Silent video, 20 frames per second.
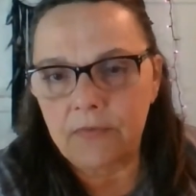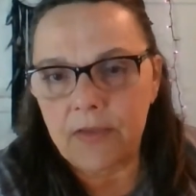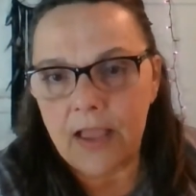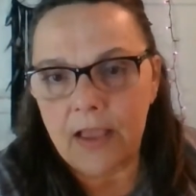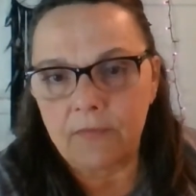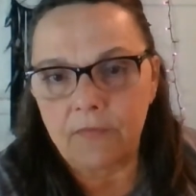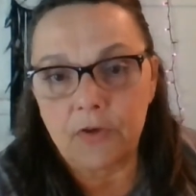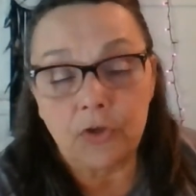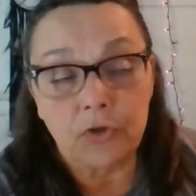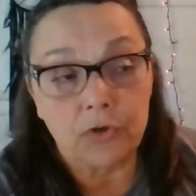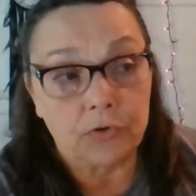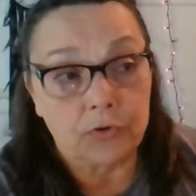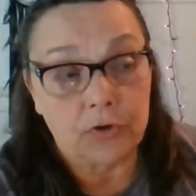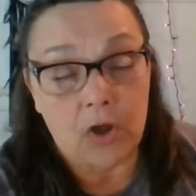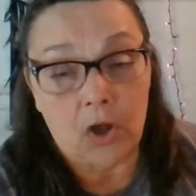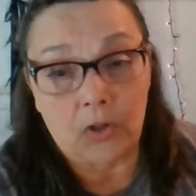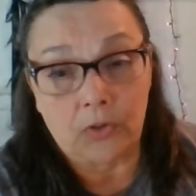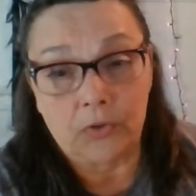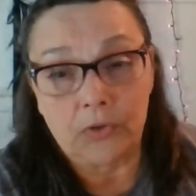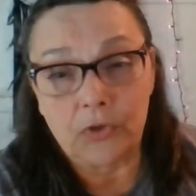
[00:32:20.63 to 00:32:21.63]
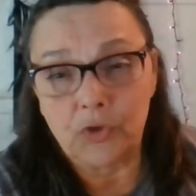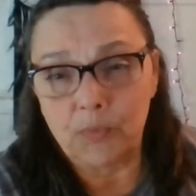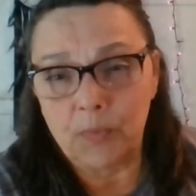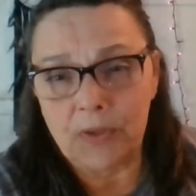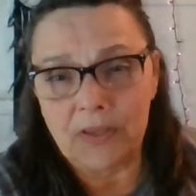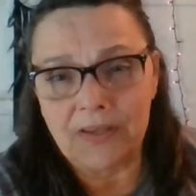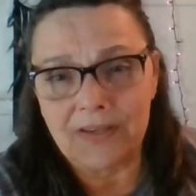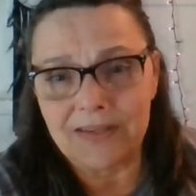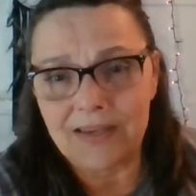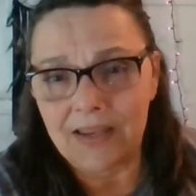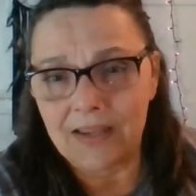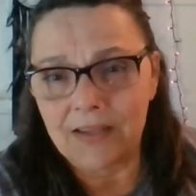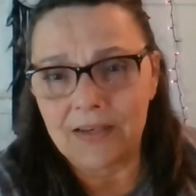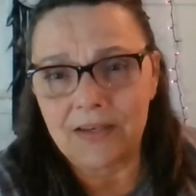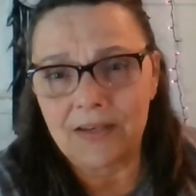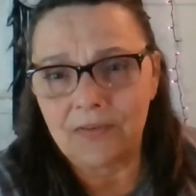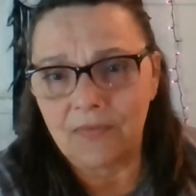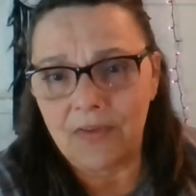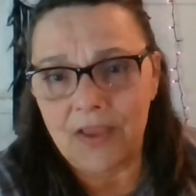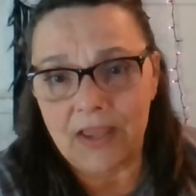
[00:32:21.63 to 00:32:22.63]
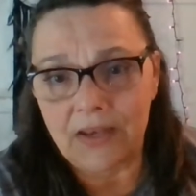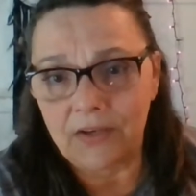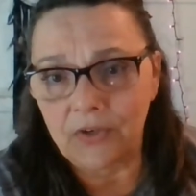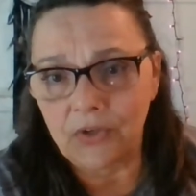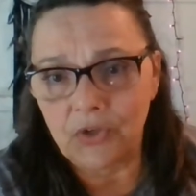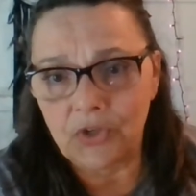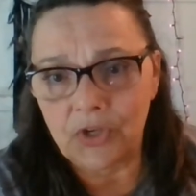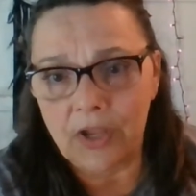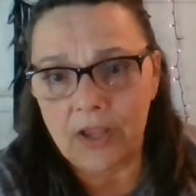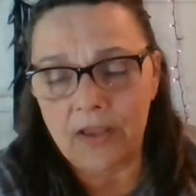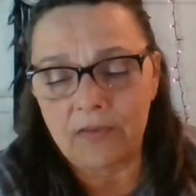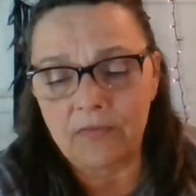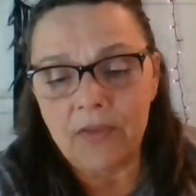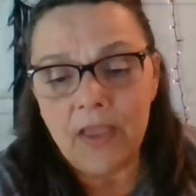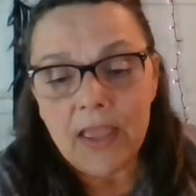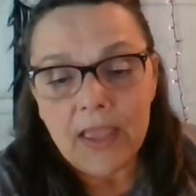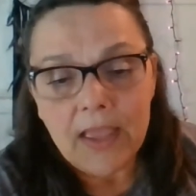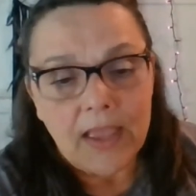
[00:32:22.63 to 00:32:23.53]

having your knowledge being taken advantage of,